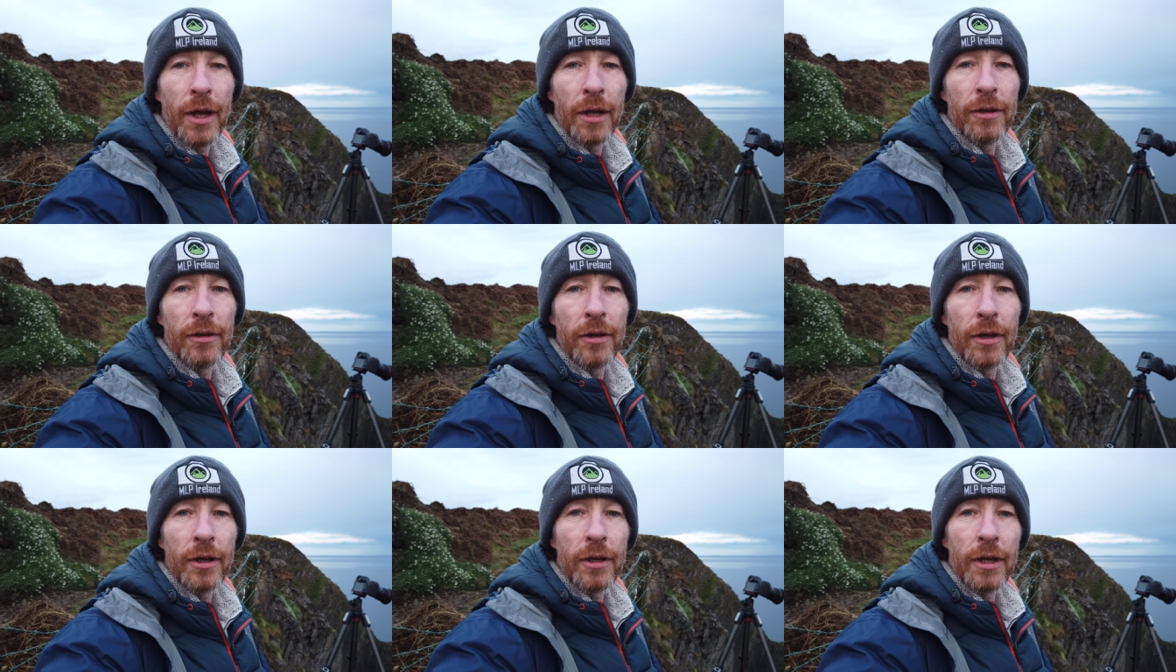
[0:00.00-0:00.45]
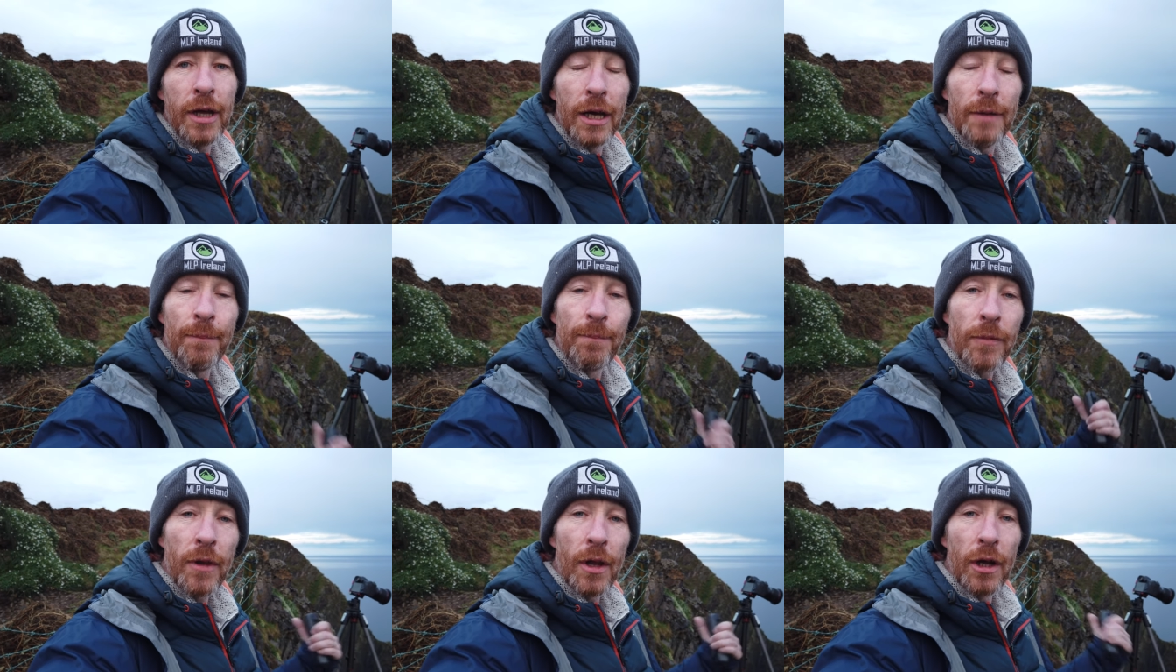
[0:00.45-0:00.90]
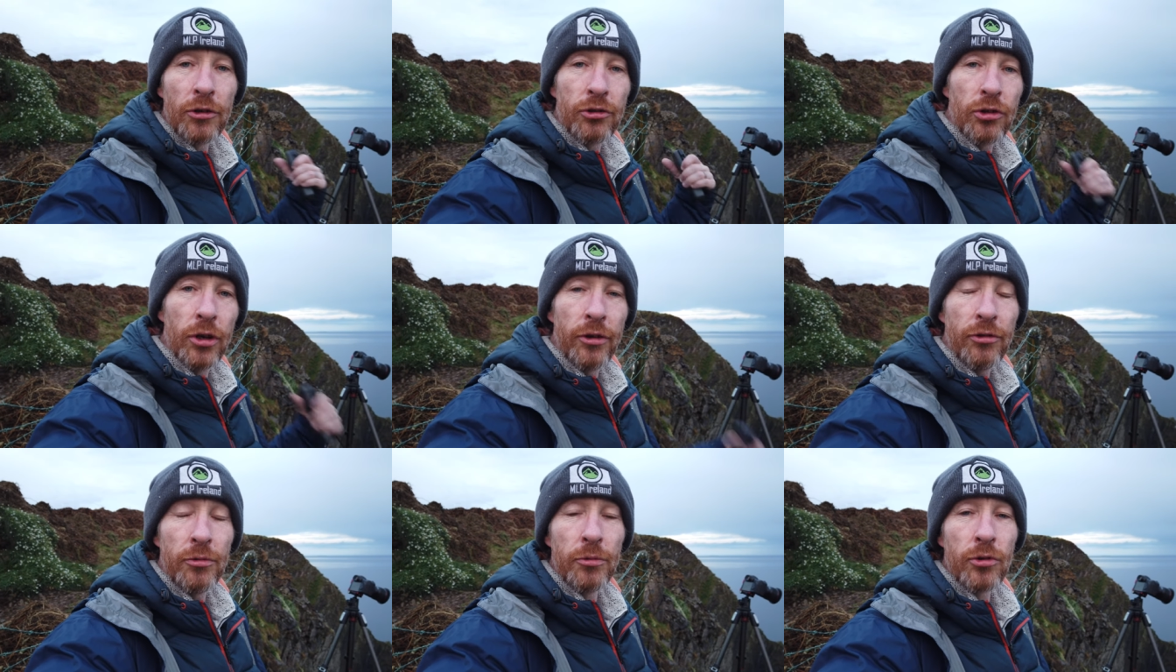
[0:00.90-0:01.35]
And yeah, I'll
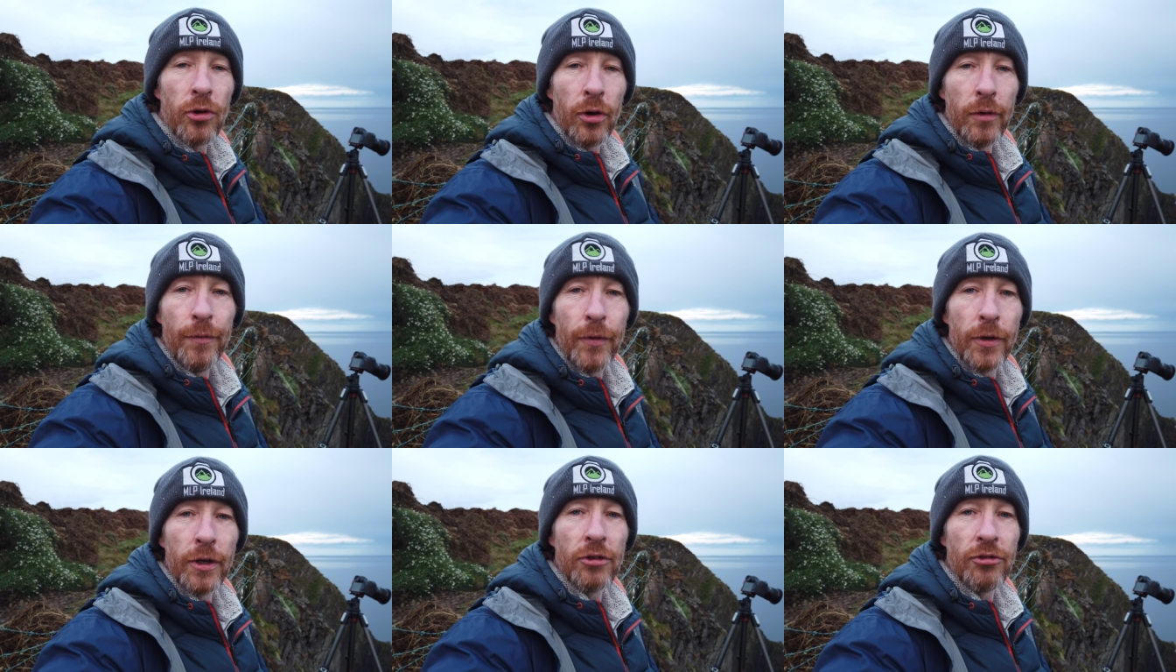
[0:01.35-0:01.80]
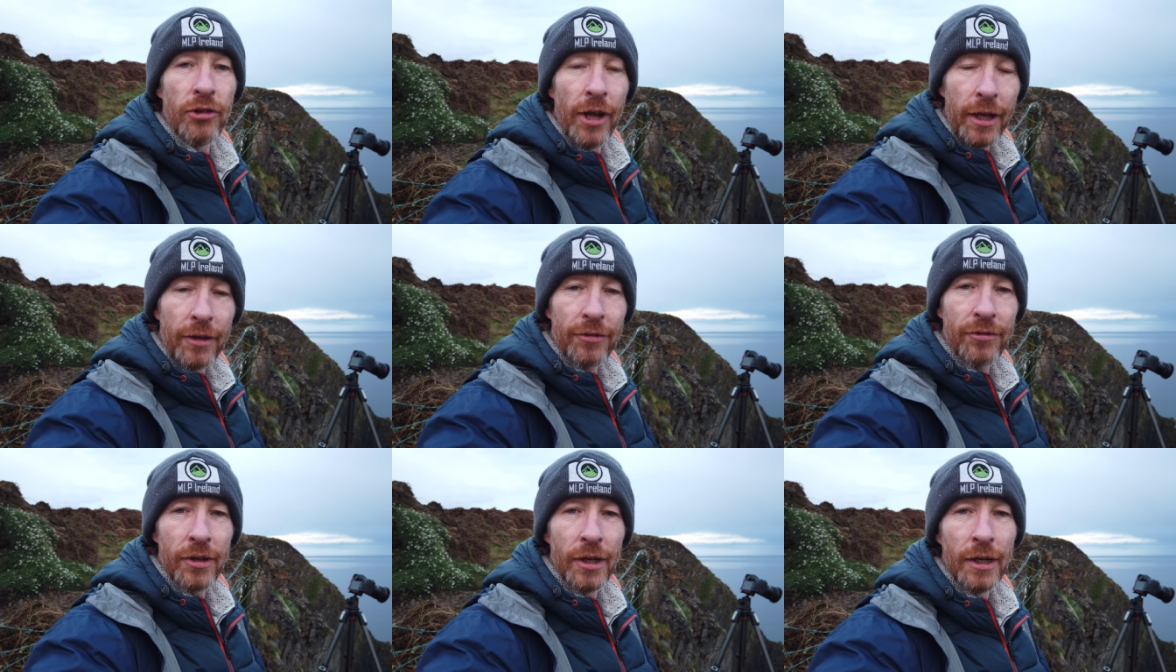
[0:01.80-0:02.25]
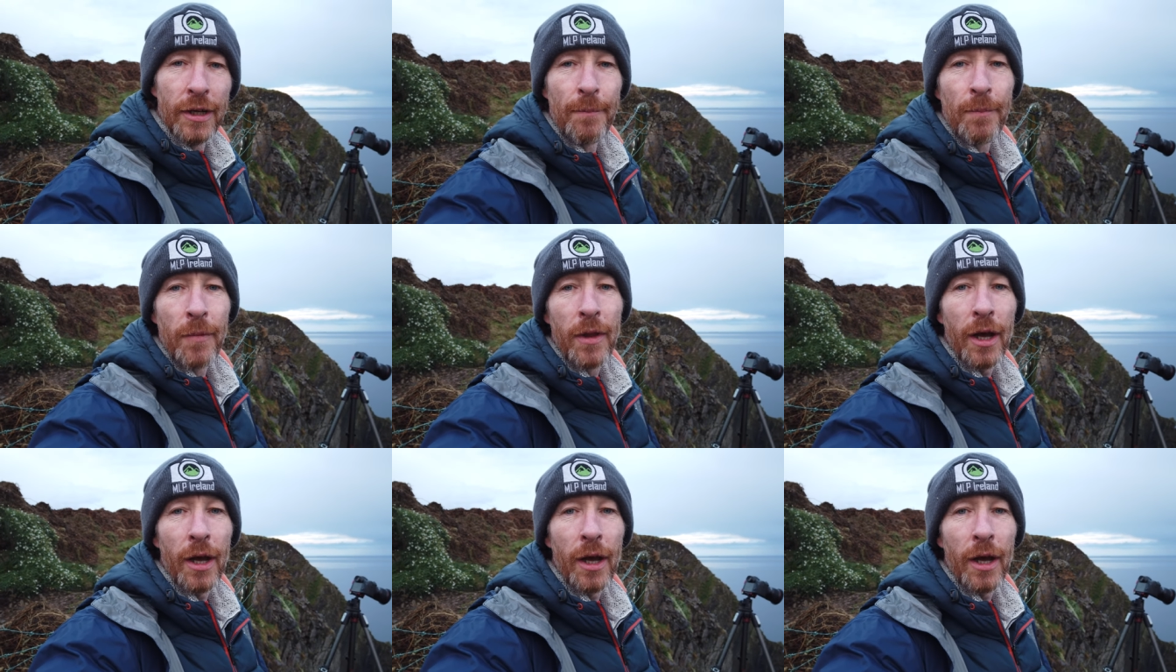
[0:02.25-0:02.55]
show you some drone footage next,